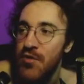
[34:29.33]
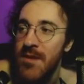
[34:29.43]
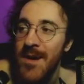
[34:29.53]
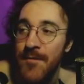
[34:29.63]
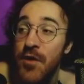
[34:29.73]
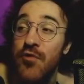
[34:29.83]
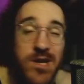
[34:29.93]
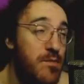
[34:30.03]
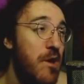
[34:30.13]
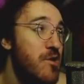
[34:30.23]
mushroom there. If you're
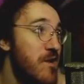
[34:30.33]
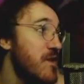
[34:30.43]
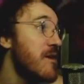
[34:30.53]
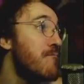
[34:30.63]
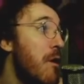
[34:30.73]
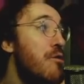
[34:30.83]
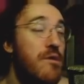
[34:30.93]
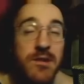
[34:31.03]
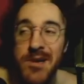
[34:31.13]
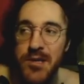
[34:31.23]
green sparks, you have to get
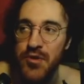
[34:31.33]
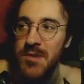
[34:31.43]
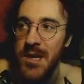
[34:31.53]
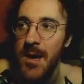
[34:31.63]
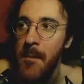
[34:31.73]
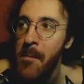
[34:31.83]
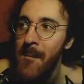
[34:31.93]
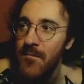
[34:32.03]
both of the mushrooms there.